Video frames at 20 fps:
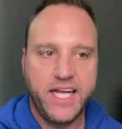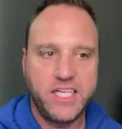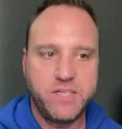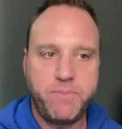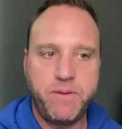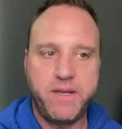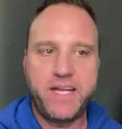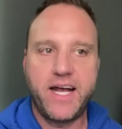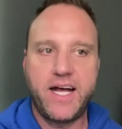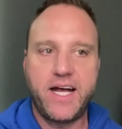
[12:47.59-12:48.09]

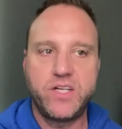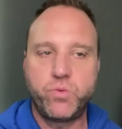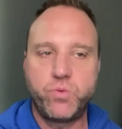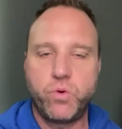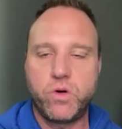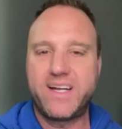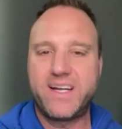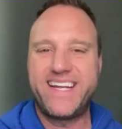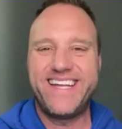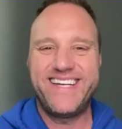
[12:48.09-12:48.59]
Is because
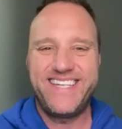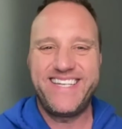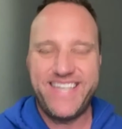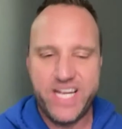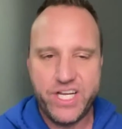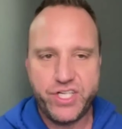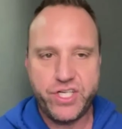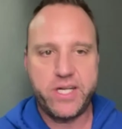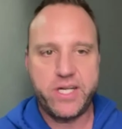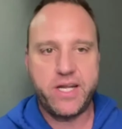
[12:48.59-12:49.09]
we're
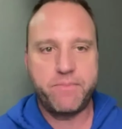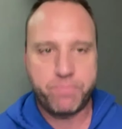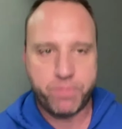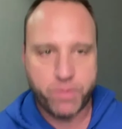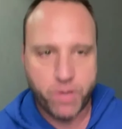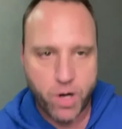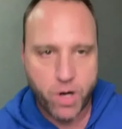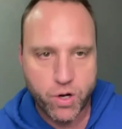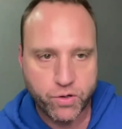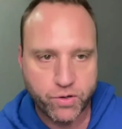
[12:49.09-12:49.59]
conditioned
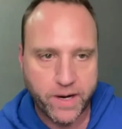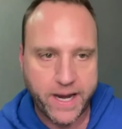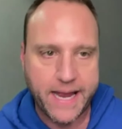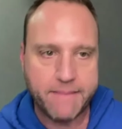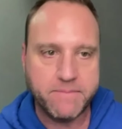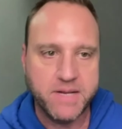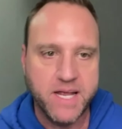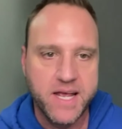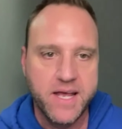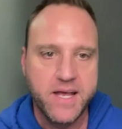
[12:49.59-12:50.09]
and
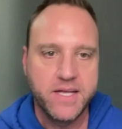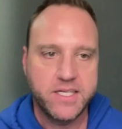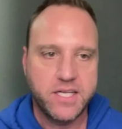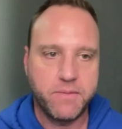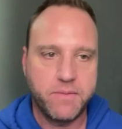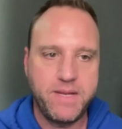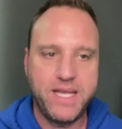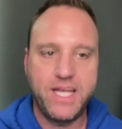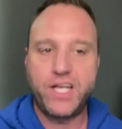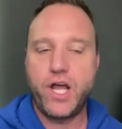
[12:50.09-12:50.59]
programmed
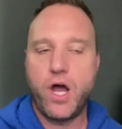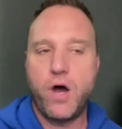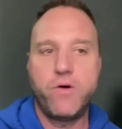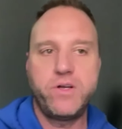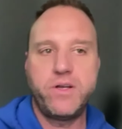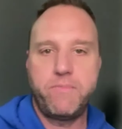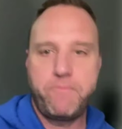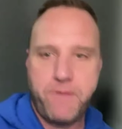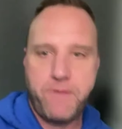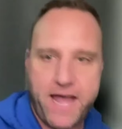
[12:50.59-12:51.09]
to be
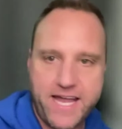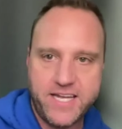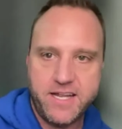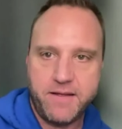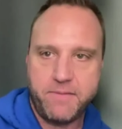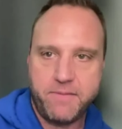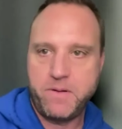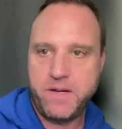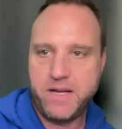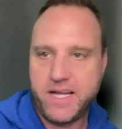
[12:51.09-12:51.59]

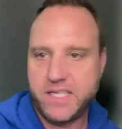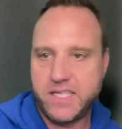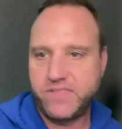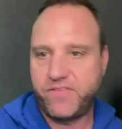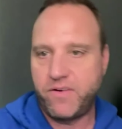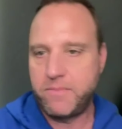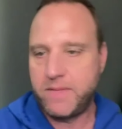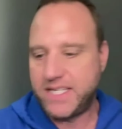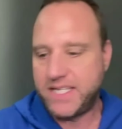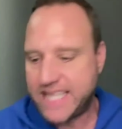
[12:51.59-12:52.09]
codependent,
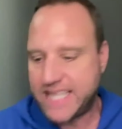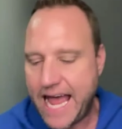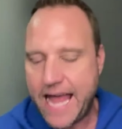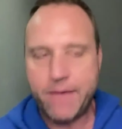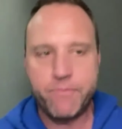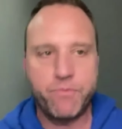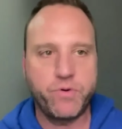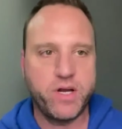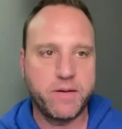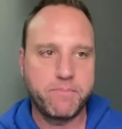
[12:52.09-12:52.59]
because from the
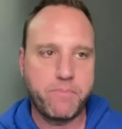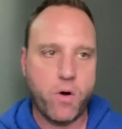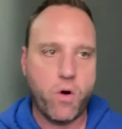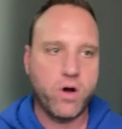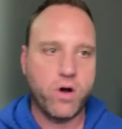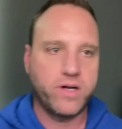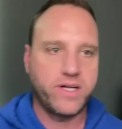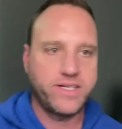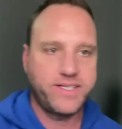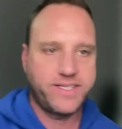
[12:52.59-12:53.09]
time we were
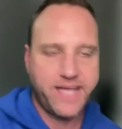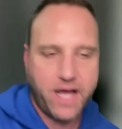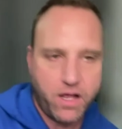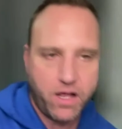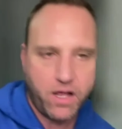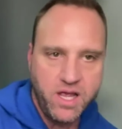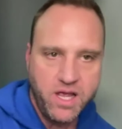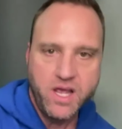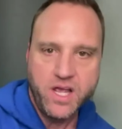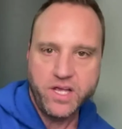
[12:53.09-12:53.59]
born
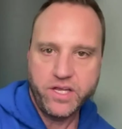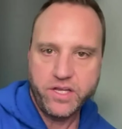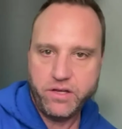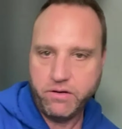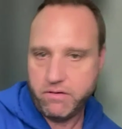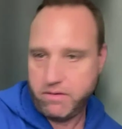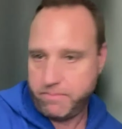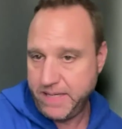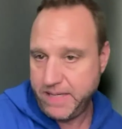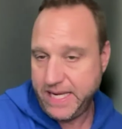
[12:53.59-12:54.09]
until
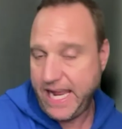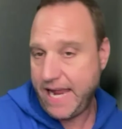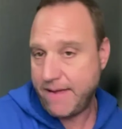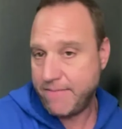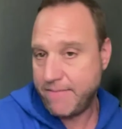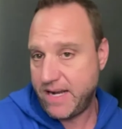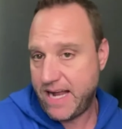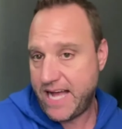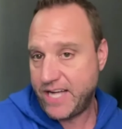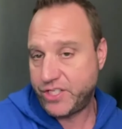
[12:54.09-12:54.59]
you
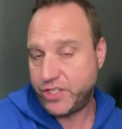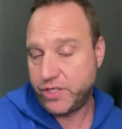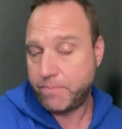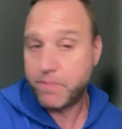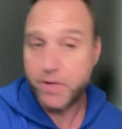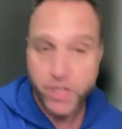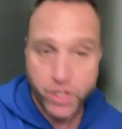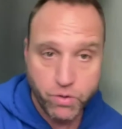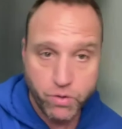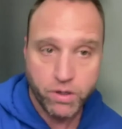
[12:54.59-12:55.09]
became an
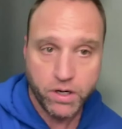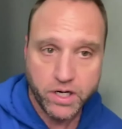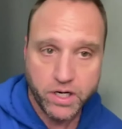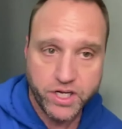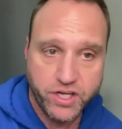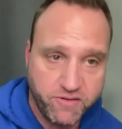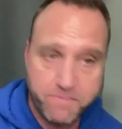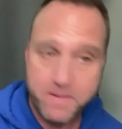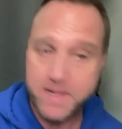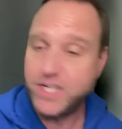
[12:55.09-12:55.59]
entrepreneur,
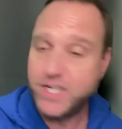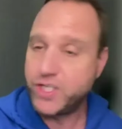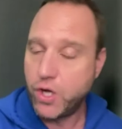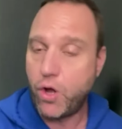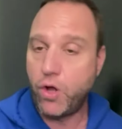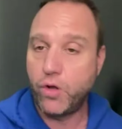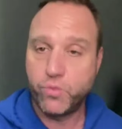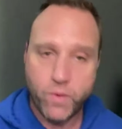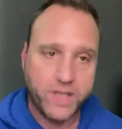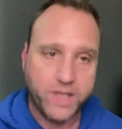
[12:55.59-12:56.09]
you've been
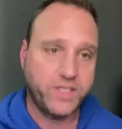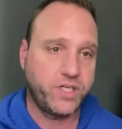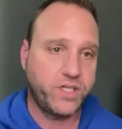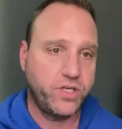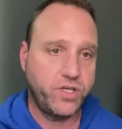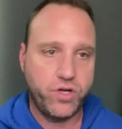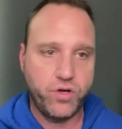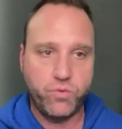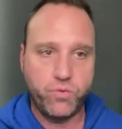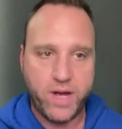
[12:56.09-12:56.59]
told what
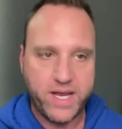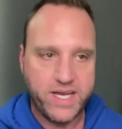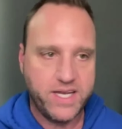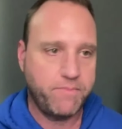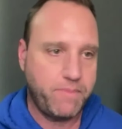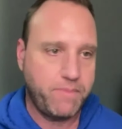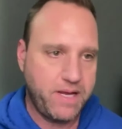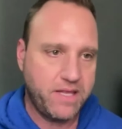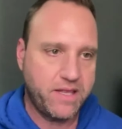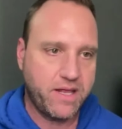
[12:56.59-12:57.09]
to do, when
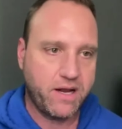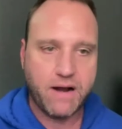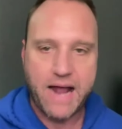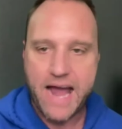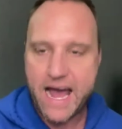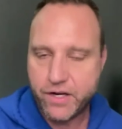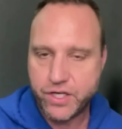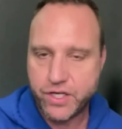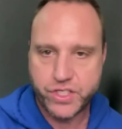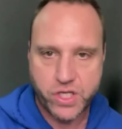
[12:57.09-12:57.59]
to be there,
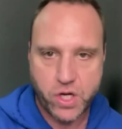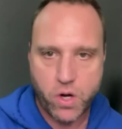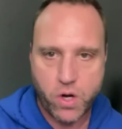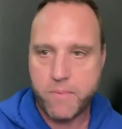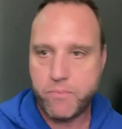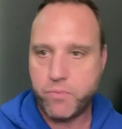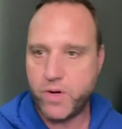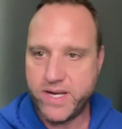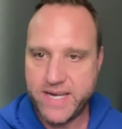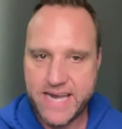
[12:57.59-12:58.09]
how to
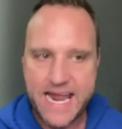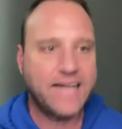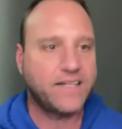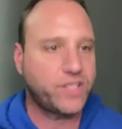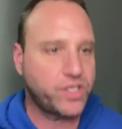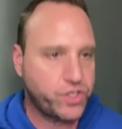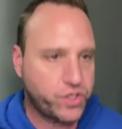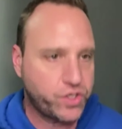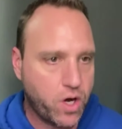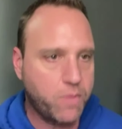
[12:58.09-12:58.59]
show up, when
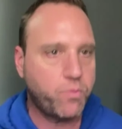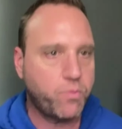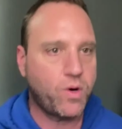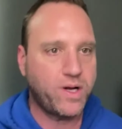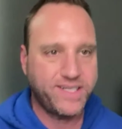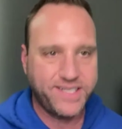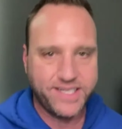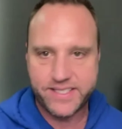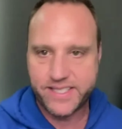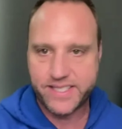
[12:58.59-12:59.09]
not to show up,
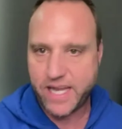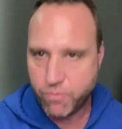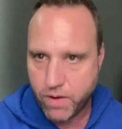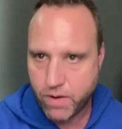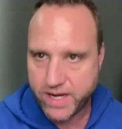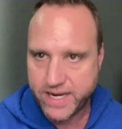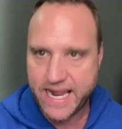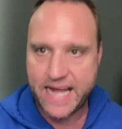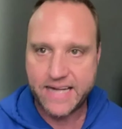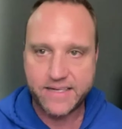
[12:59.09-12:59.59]
what to say,
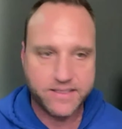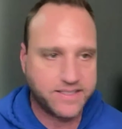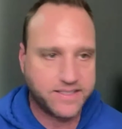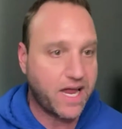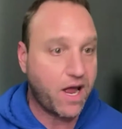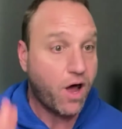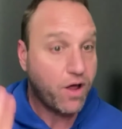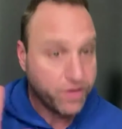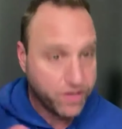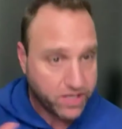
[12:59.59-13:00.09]
what not to
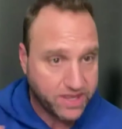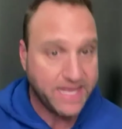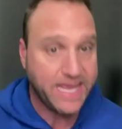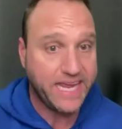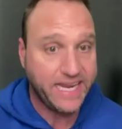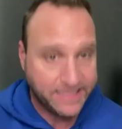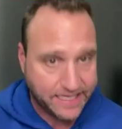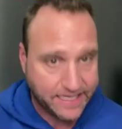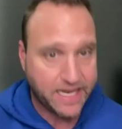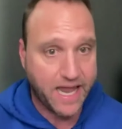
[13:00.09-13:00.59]
say, all the
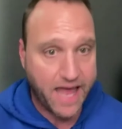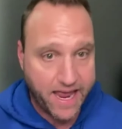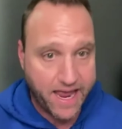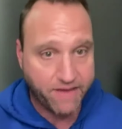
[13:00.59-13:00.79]
things in